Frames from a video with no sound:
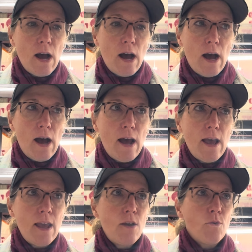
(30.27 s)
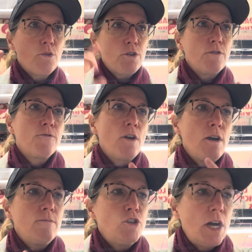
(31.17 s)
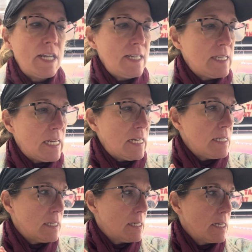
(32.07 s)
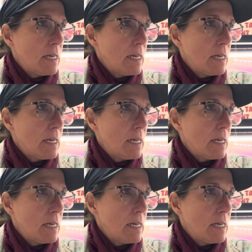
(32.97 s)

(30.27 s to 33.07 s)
I ordered from Johnny's Seeds,